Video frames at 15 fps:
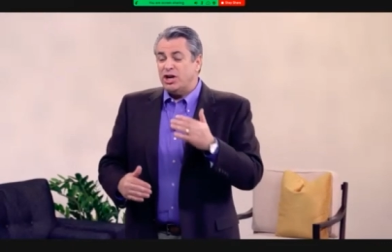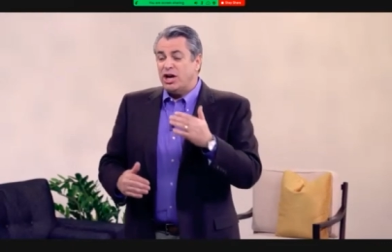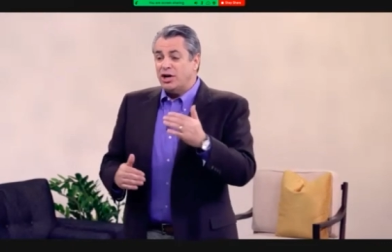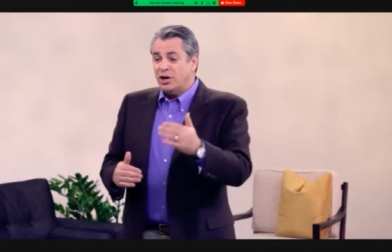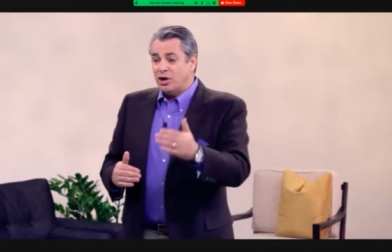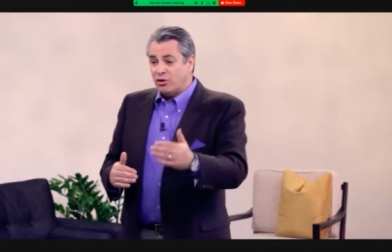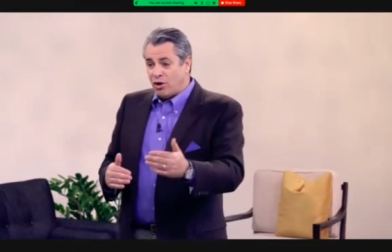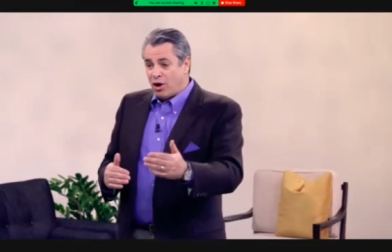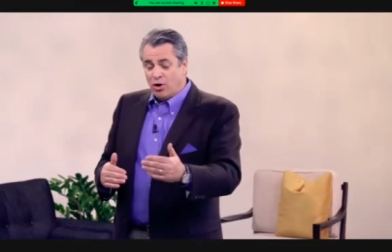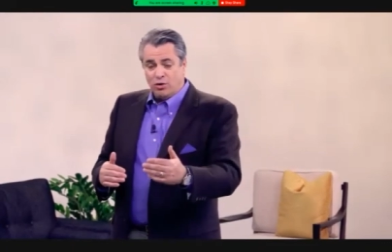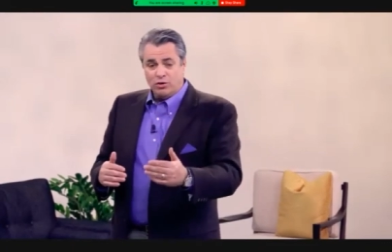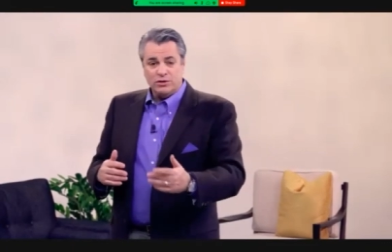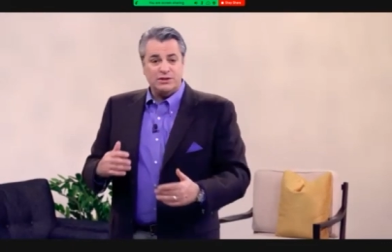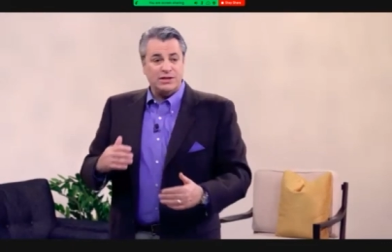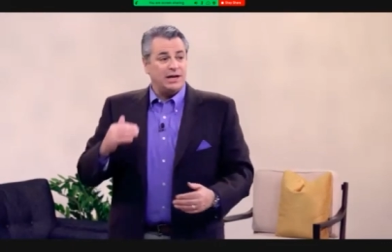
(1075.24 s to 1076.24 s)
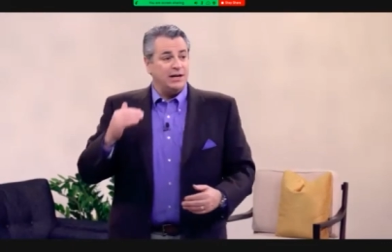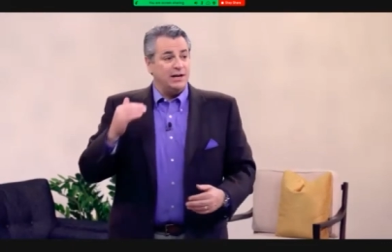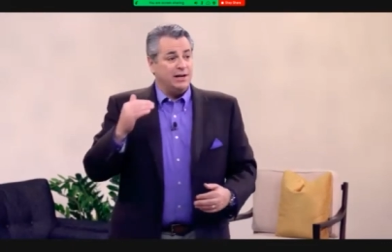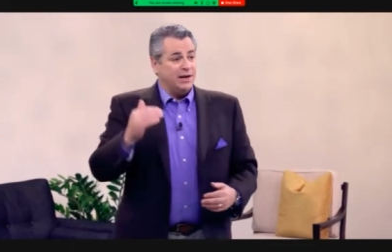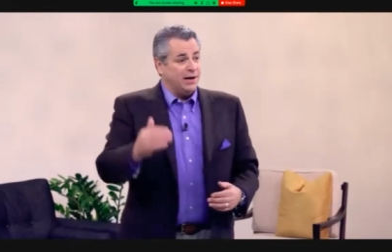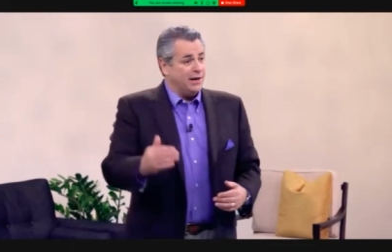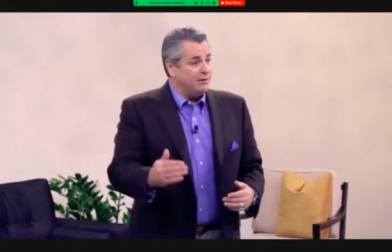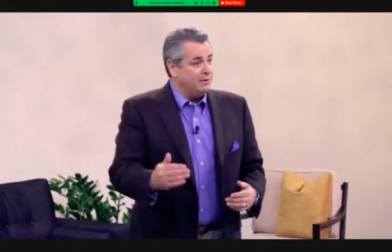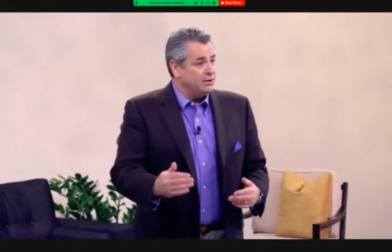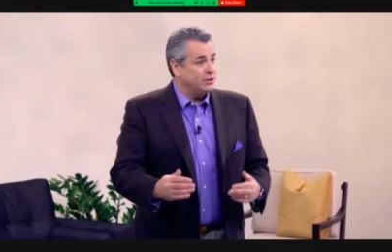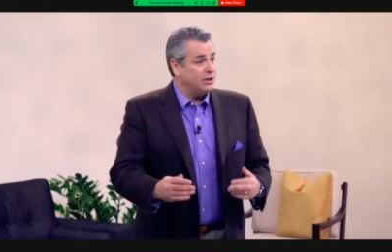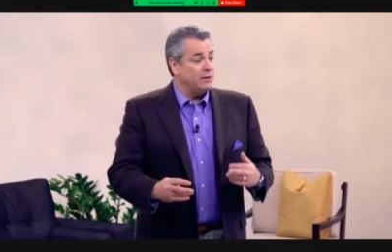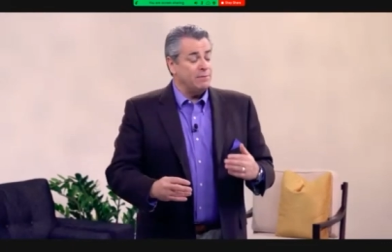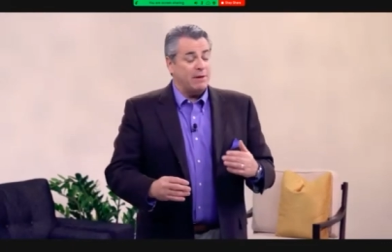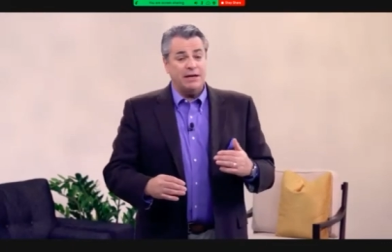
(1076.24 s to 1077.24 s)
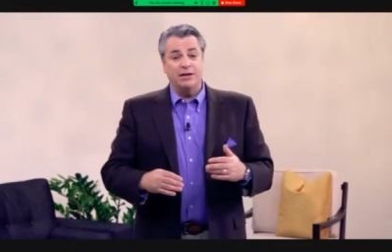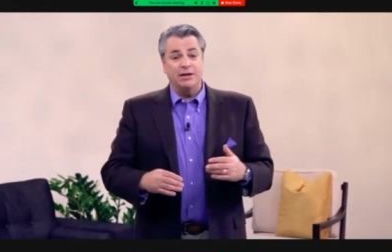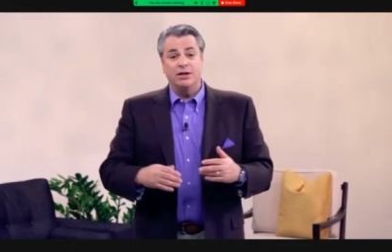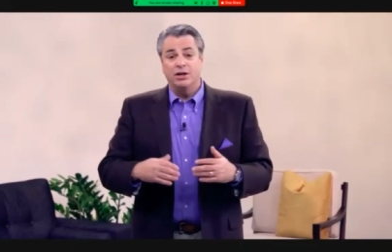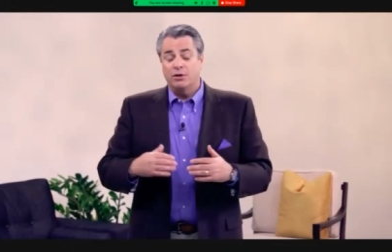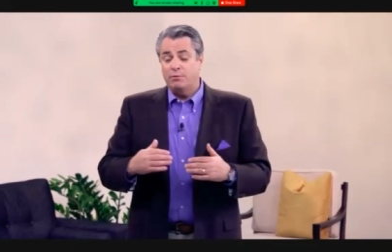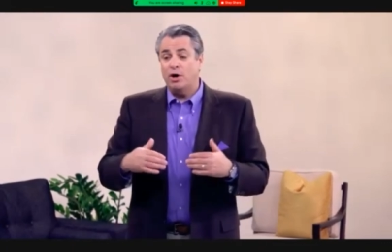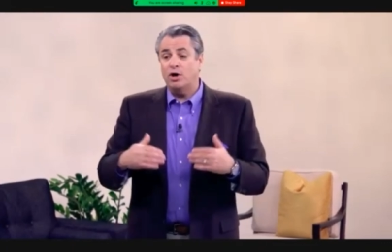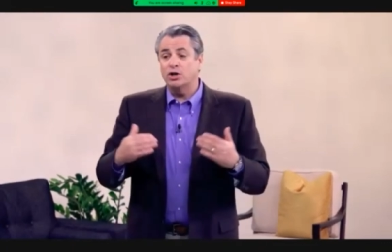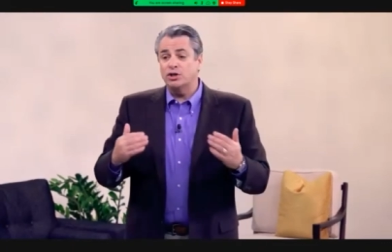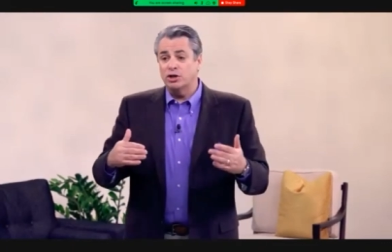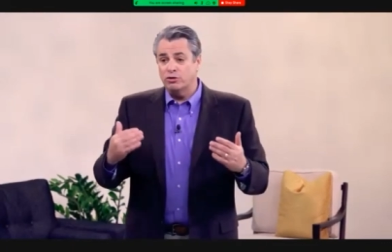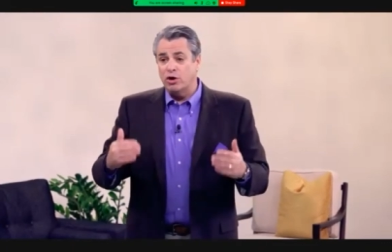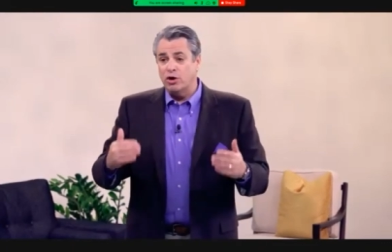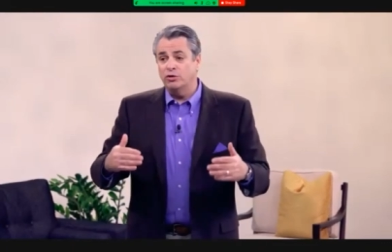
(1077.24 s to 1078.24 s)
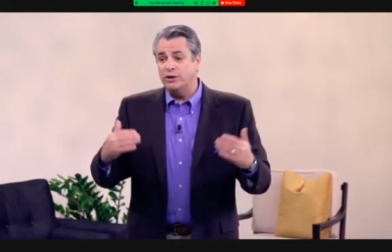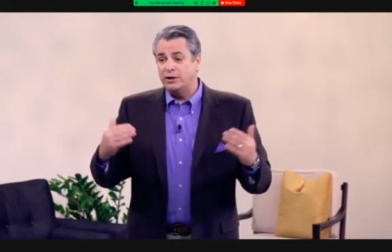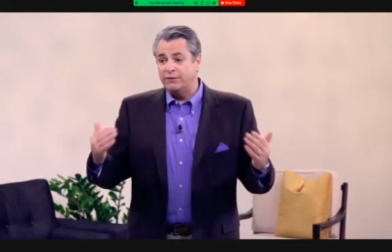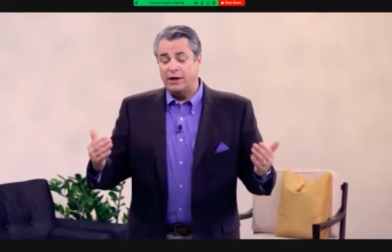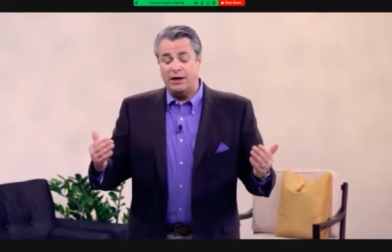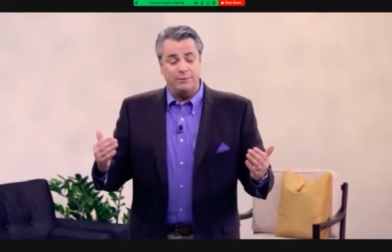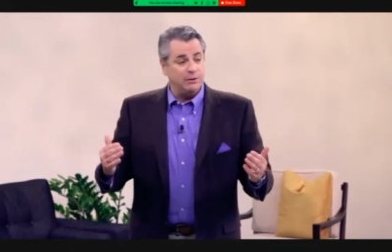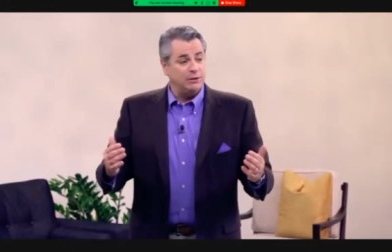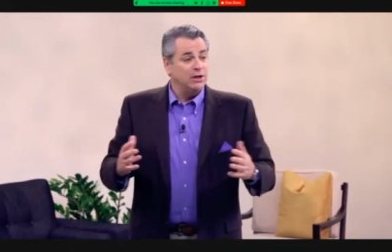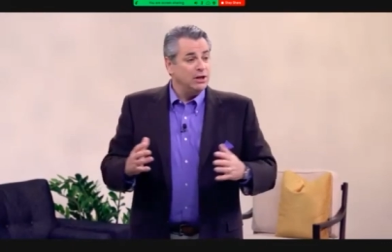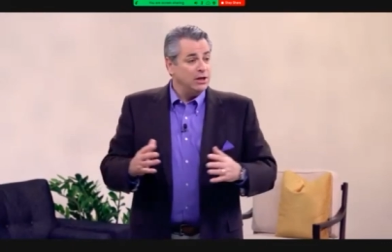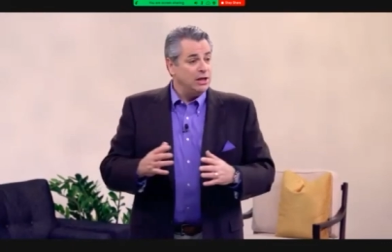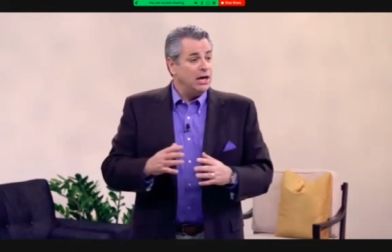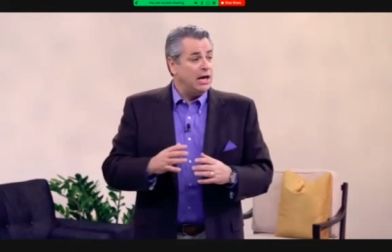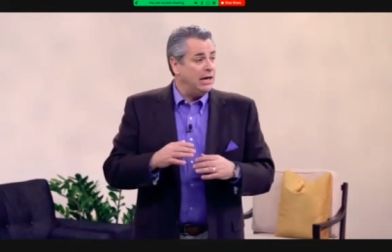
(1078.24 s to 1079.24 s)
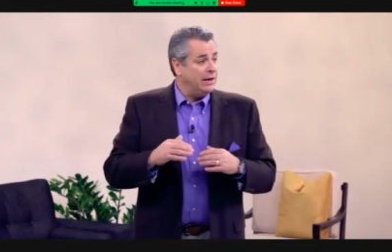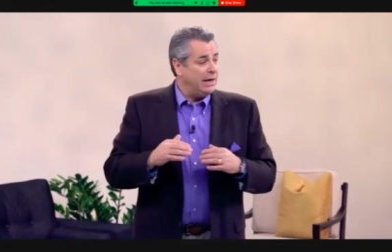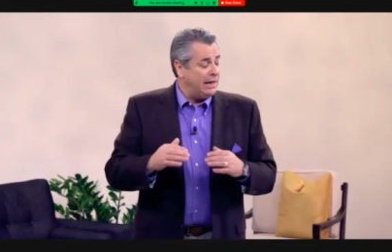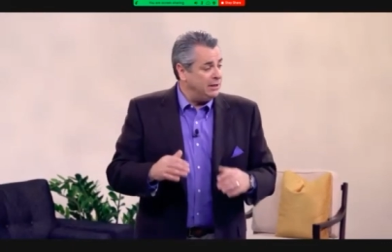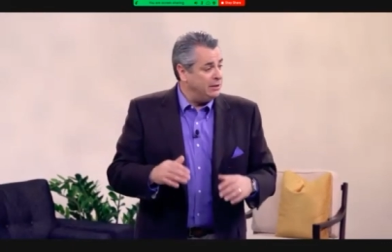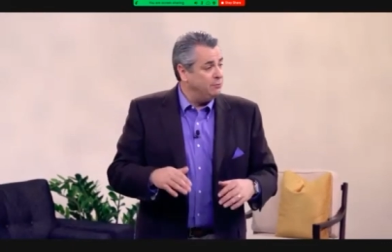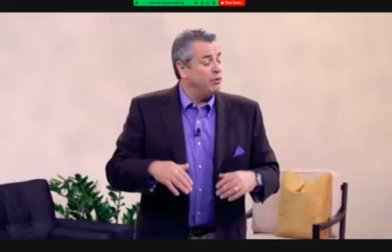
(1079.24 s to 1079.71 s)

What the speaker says: started to grow, started to learn, started making personal growth and development and